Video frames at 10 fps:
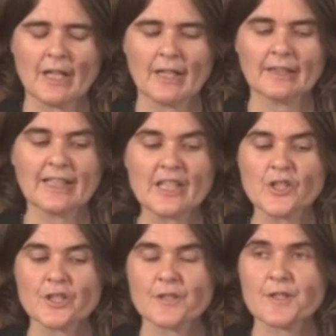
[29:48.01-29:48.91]

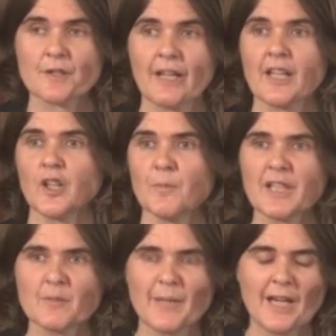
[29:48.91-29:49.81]
linkages to
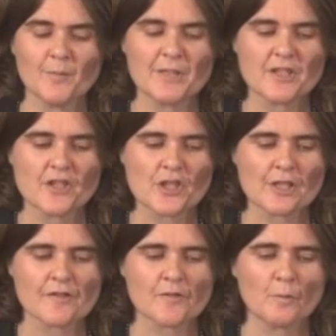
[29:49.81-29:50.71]
economic empowerment
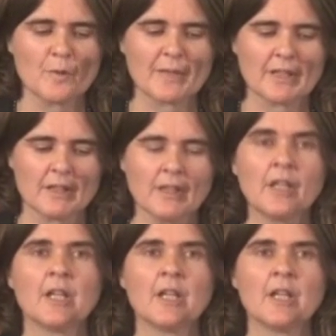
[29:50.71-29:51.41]
initiatives for women,